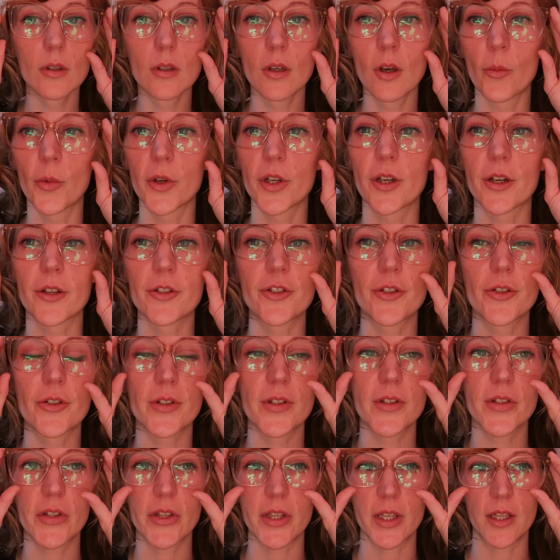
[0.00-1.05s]
Oh my gosh, you
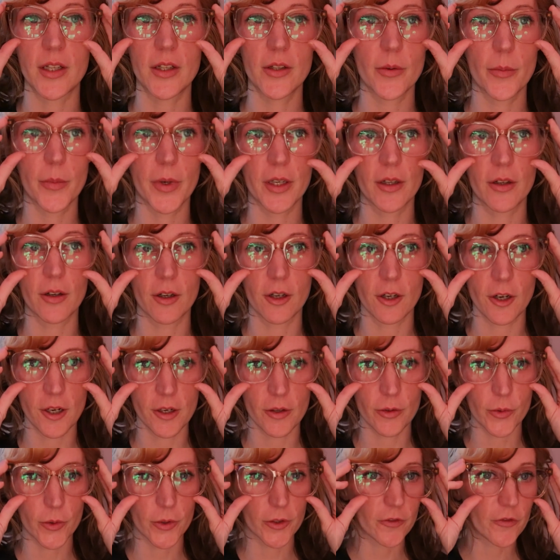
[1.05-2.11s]
can see my
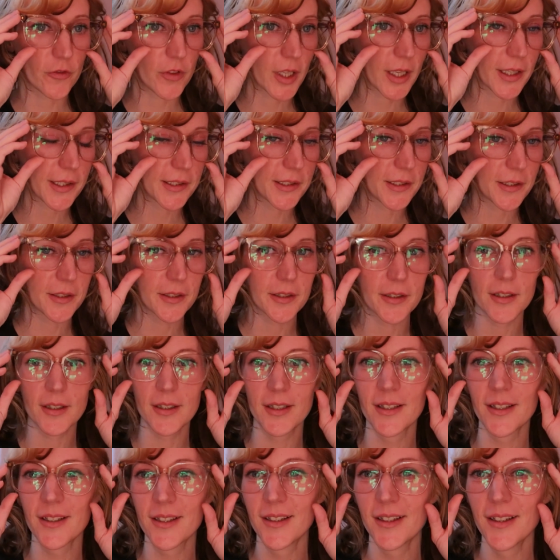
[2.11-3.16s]
garden reflected.
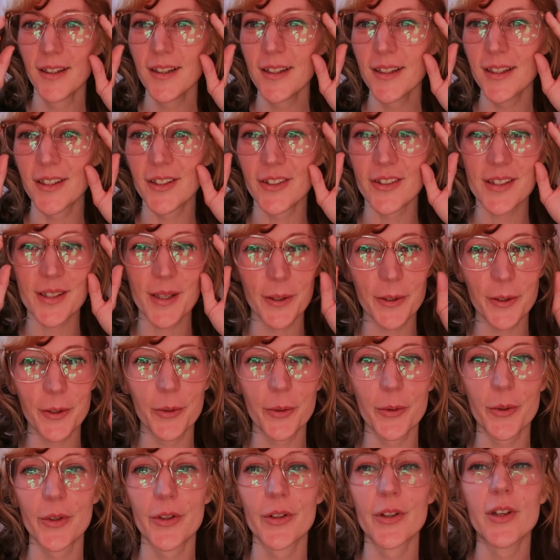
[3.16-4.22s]
It looks kind of
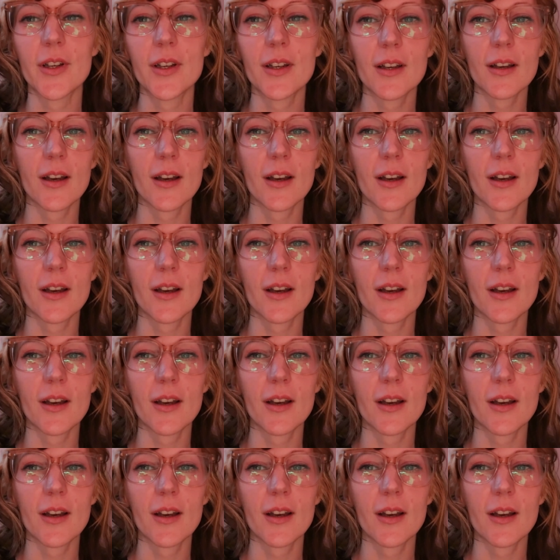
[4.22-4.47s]
cool.